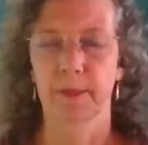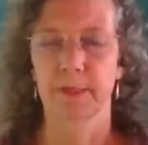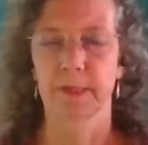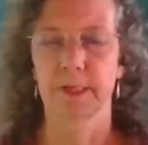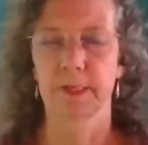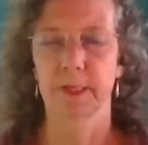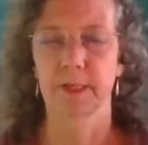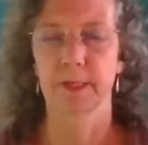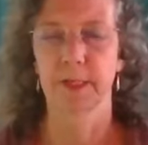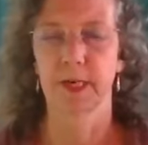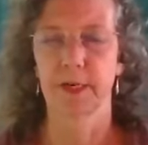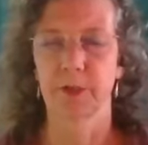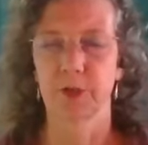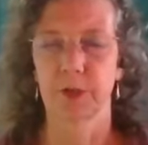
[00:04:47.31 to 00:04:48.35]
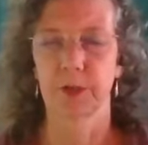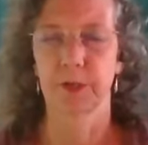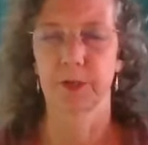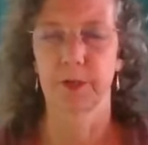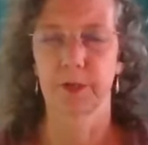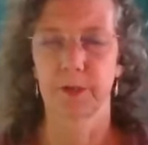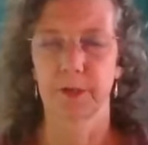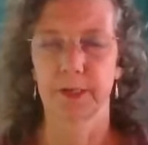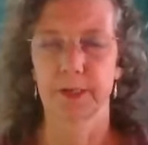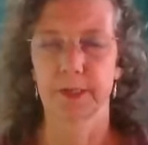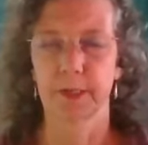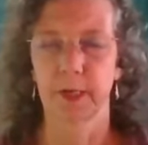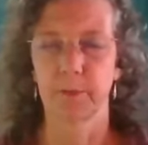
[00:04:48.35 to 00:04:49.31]
the sensation
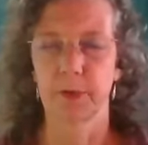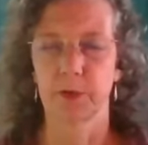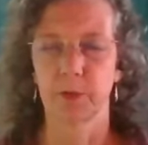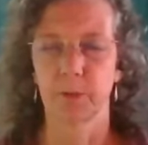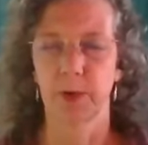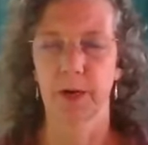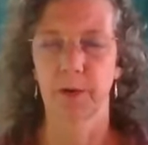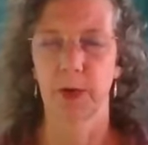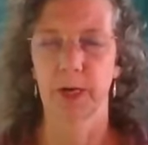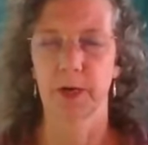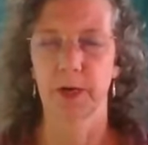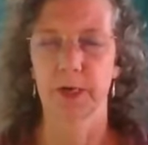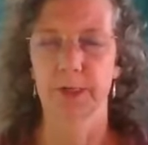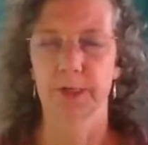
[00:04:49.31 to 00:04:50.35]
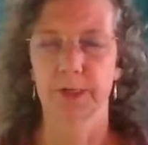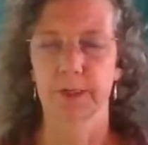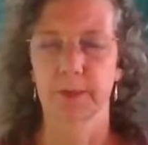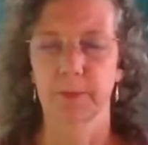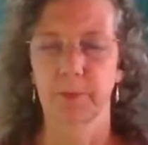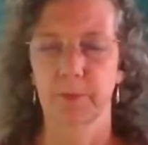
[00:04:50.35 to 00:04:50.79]
that's come into my awareness.